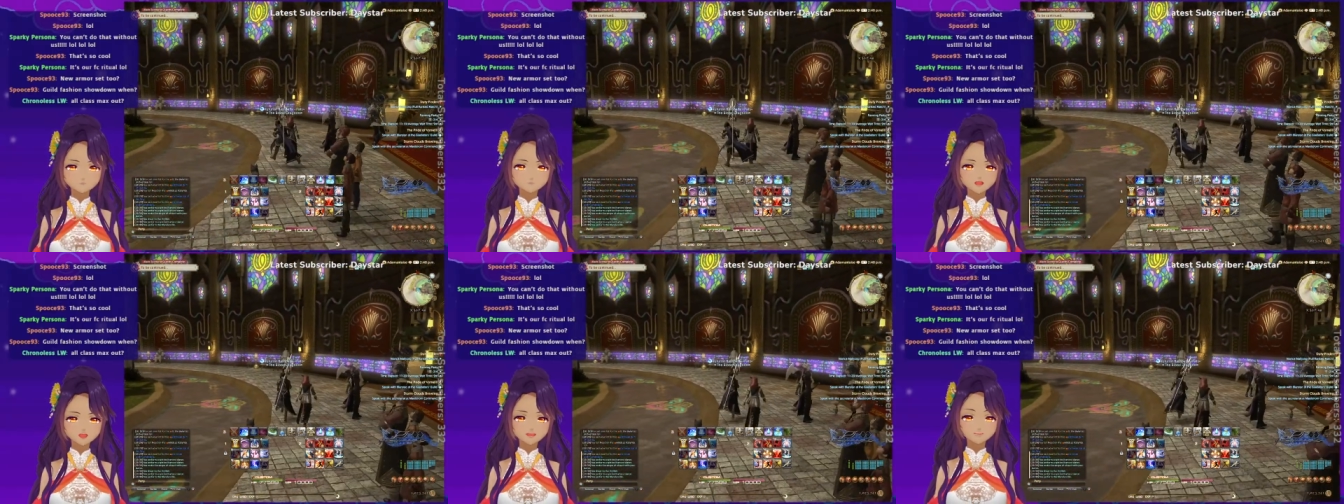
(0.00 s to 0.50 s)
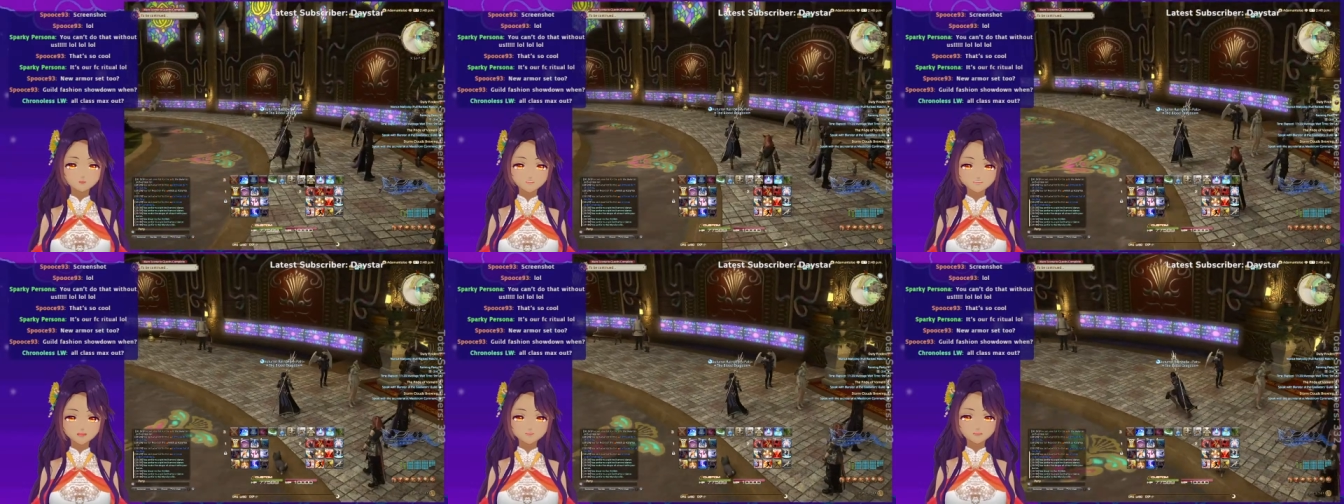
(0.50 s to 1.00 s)
I'm just
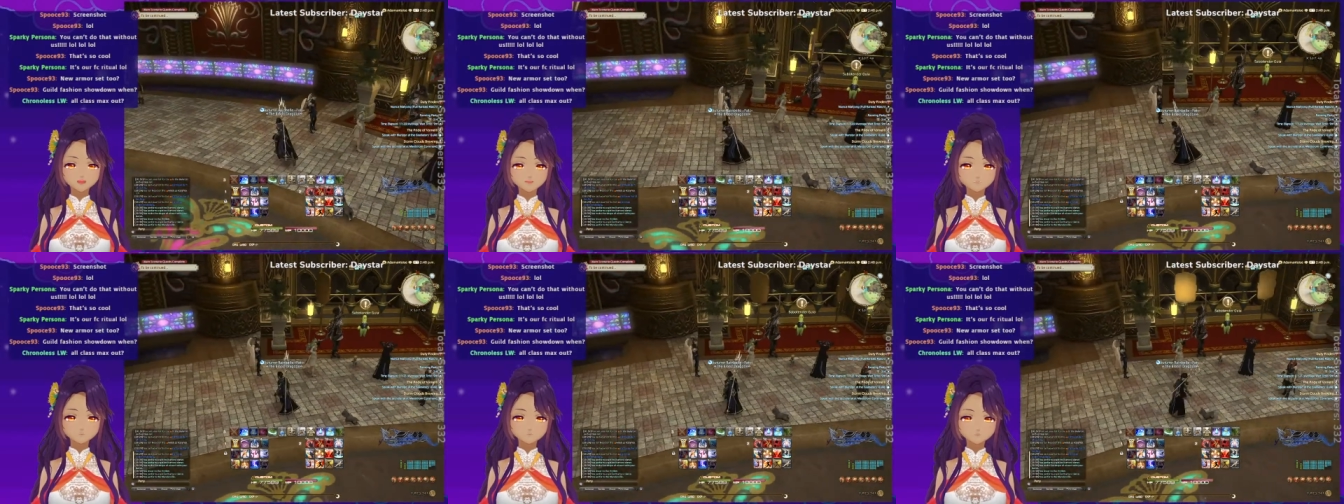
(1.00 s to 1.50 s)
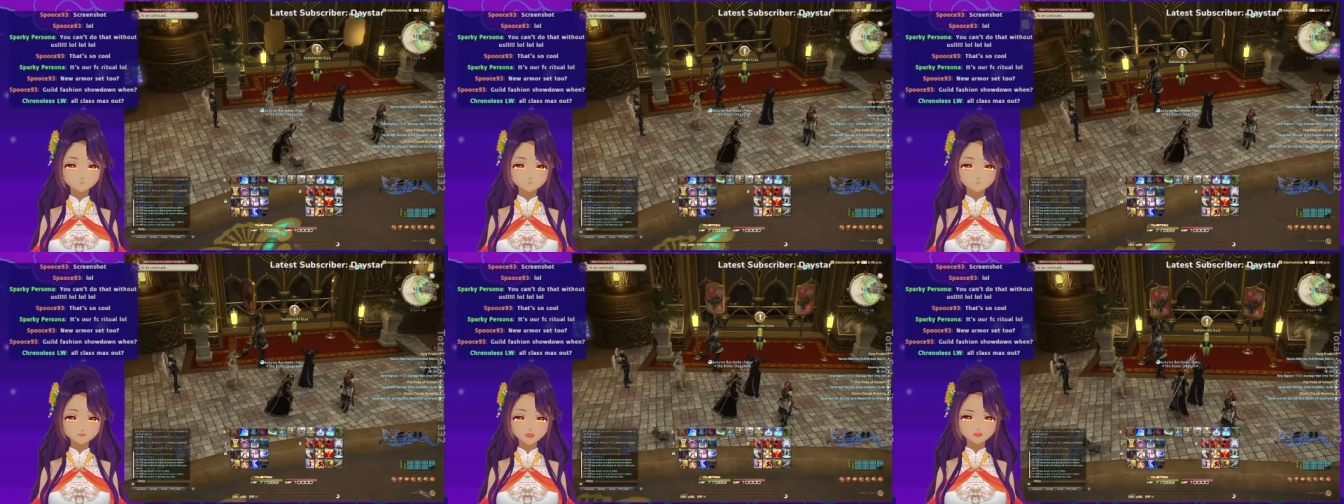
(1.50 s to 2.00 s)
waiting for the.
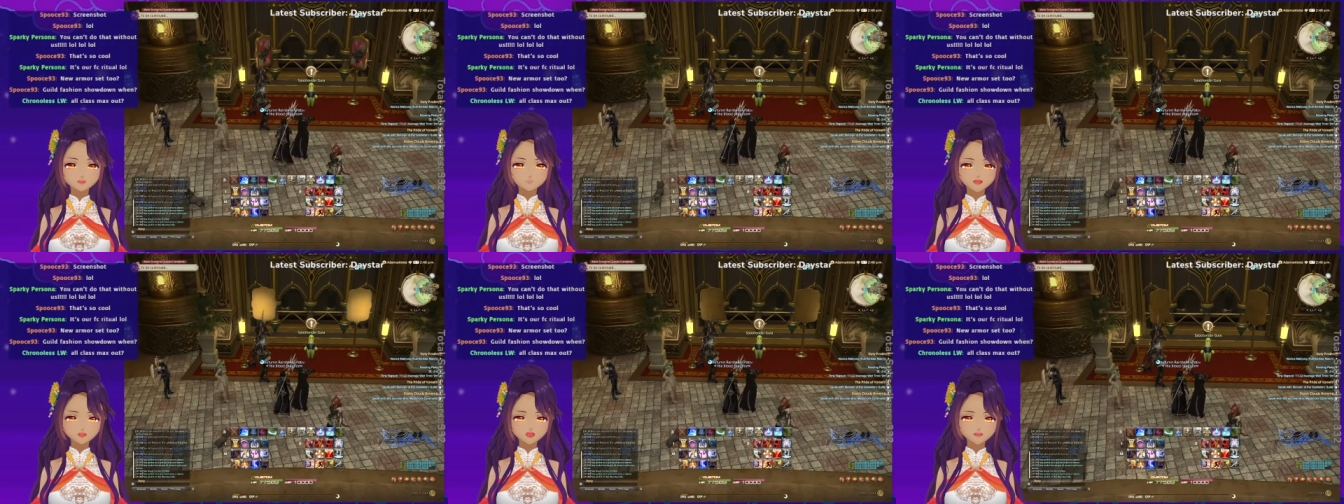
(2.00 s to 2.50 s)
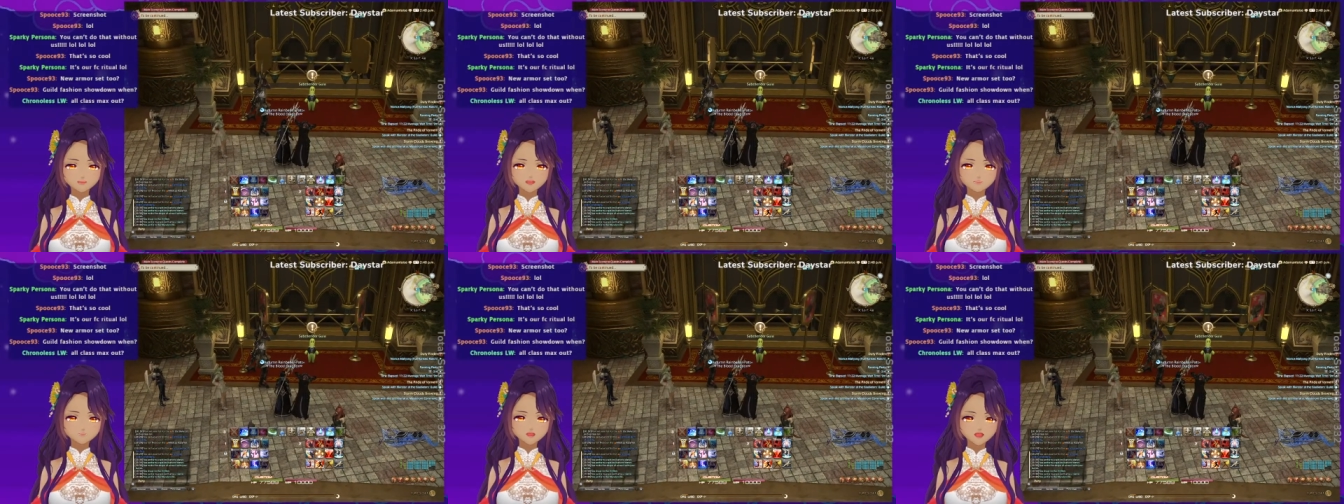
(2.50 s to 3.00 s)
No one's playing
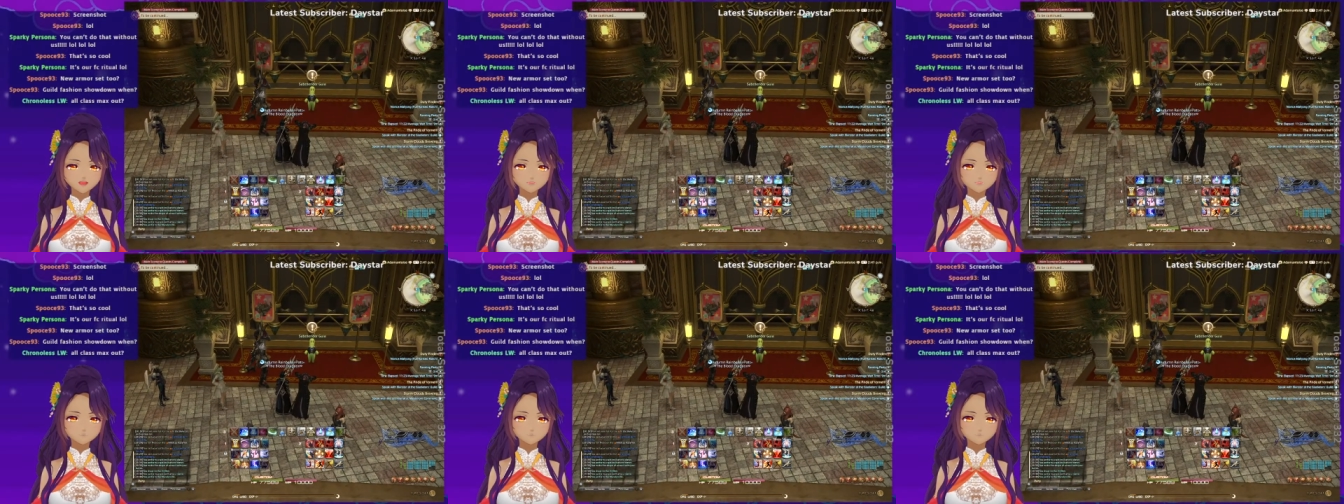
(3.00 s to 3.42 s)
mahjong. Fine.